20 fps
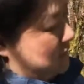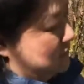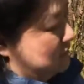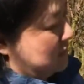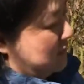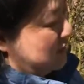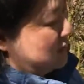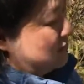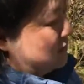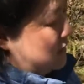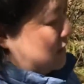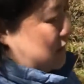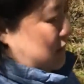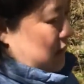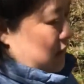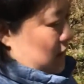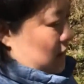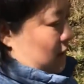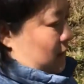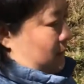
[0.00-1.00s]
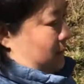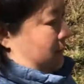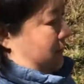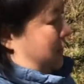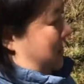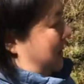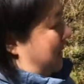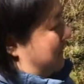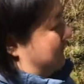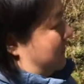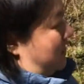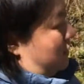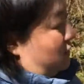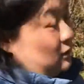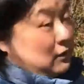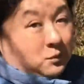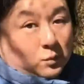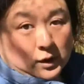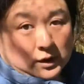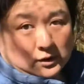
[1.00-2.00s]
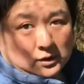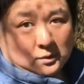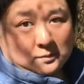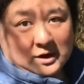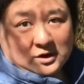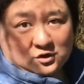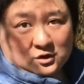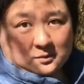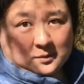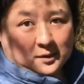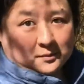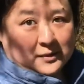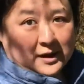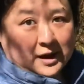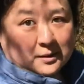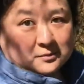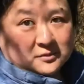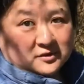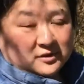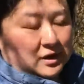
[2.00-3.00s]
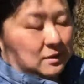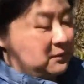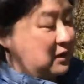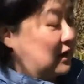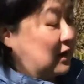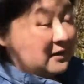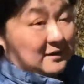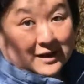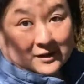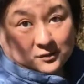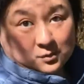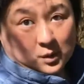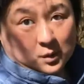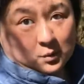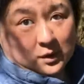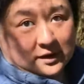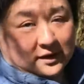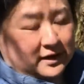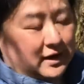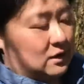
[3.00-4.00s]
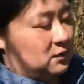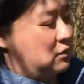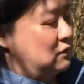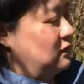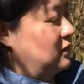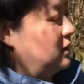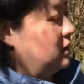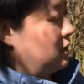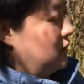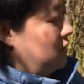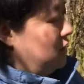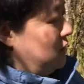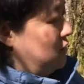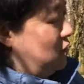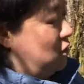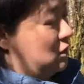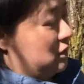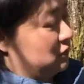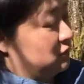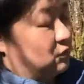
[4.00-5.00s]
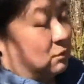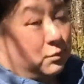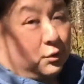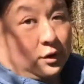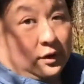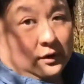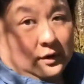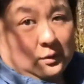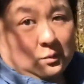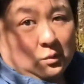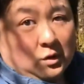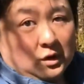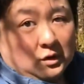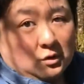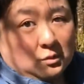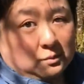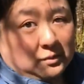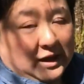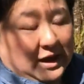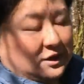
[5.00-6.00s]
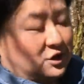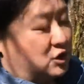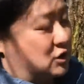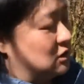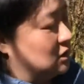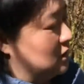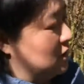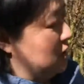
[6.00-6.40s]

the sting, but I found when you mentioned about Pam steaming it, that's one way to get rid of it. You could also boil it in water, blanch it,